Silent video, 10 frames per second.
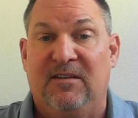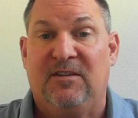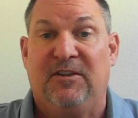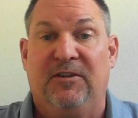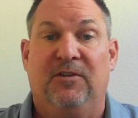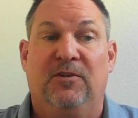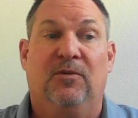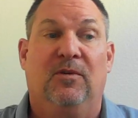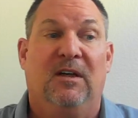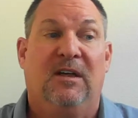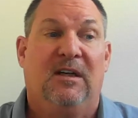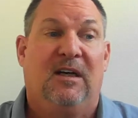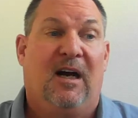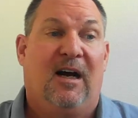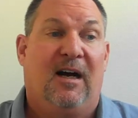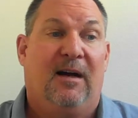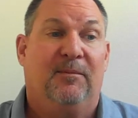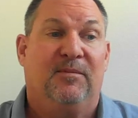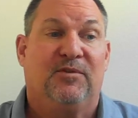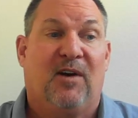to
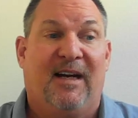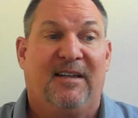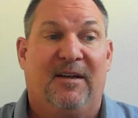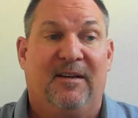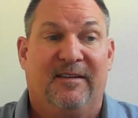try to,